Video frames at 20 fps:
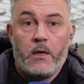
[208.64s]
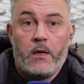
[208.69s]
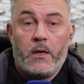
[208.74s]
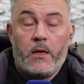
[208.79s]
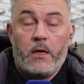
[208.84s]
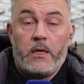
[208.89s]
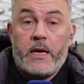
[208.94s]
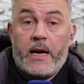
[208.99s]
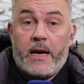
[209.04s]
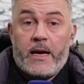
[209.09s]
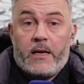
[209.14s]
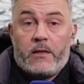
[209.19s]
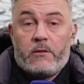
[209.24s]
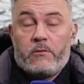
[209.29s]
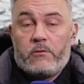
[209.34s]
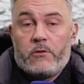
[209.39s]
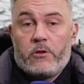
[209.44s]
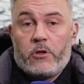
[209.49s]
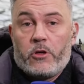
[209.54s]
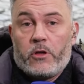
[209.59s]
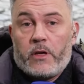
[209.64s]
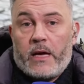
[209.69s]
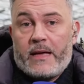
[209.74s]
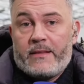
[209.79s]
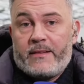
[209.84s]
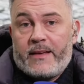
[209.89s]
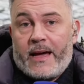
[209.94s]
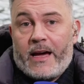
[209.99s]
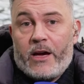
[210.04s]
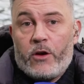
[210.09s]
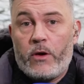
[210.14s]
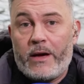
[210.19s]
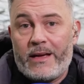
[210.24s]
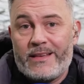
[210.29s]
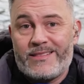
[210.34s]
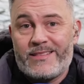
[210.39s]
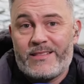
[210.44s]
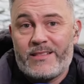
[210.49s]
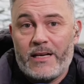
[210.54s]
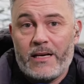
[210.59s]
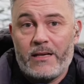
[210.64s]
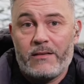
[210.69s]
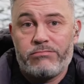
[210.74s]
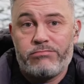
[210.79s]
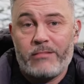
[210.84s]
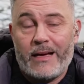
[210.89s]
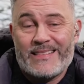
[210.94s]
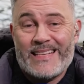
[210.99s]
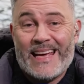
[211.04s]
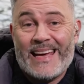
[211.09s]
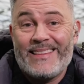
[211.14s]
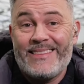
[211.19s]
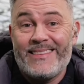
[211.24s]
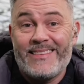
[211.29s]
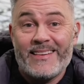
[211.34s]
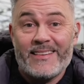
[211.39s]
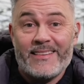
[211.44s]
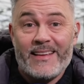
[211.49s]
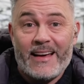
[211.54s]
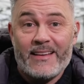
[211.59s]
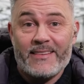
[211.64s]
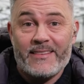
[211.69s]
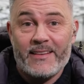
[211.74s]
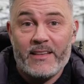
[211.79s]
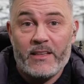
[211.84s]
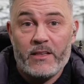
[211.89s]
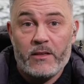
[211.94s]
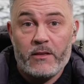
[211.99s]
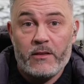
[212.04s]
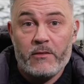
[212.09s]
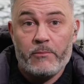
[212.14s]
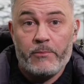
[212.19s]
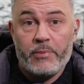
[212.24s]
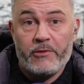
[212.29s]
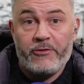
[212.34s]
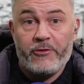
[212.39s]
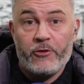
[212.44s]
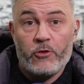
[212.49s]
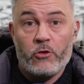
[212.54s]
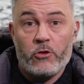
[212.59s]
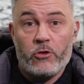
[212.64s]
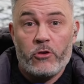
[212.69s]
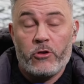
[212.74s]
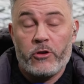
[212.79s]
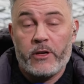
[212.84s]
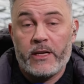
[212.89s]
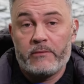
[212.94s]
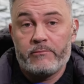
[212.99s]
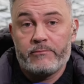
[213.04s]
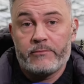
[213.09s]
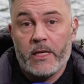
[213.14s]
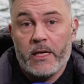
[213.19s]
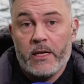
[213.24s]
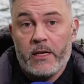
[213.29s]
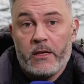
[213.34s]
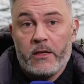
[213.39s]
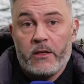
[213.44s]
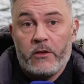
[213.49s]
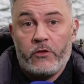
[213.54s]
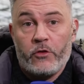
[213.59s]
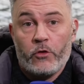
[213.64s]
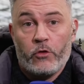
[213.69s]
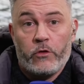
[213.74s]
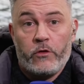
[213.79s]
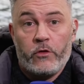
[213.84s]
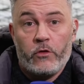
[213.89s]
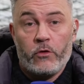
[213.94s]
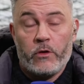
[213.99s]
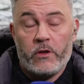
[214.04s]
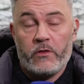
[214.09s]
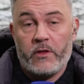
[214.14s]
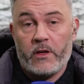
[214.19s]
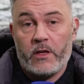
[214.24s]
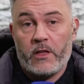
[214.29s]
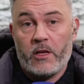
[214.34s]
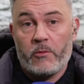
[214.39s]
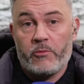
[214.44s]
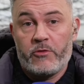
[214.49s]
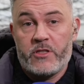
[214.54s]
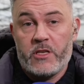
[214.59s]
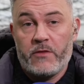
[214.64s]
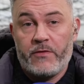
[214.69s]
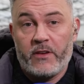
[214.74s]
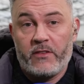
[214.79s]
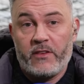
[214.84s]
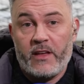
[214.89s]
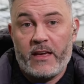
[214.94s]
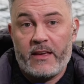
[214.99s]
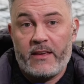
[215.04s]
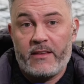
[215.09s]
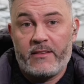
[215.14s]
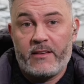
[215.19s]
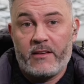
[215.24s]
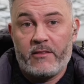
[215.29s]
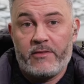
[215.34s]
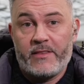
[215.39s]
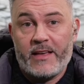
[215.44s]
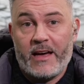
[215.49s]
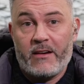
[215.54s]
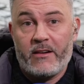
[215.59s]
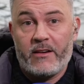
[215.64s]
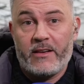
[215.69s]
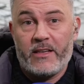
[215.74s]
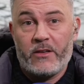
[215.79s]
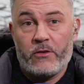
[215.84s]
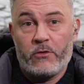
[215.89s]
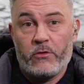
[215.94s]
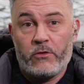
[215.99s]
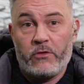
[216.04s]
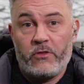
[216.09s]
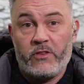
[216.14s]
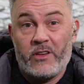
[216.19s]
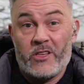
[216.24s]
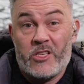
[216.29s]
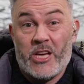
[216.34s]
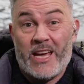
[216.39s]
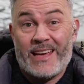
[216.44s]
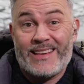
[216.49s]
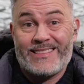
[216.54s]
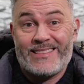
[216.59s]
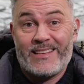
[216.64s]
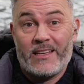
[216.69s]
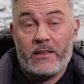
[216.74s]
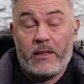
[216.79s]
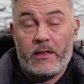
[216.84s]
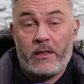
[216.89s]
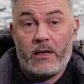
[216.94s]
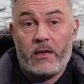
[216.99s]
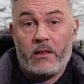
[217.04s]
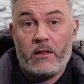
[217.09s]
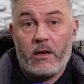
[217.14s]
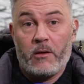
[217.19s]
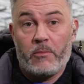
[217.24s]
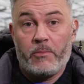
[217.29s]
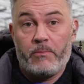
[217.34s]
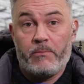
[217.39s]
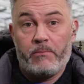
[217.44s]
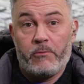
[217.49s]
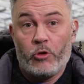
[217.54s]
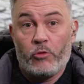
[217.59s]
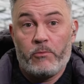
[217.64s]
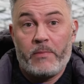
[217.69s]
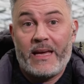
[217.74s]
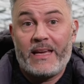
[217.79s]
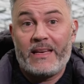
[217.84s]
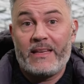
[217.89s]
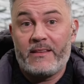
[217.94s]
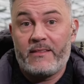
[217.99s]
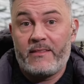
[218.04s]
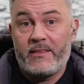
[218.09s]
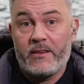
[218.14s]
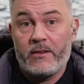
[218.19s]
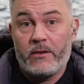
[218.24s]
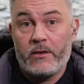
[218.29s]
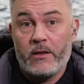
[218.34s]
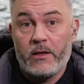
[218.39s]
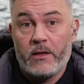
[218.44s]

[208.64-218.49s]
Yeah, look, Eddie Howe has, has hinted at it before, and so too is the club's chief executive, Darren Eales, suggesting that the club, look, may need to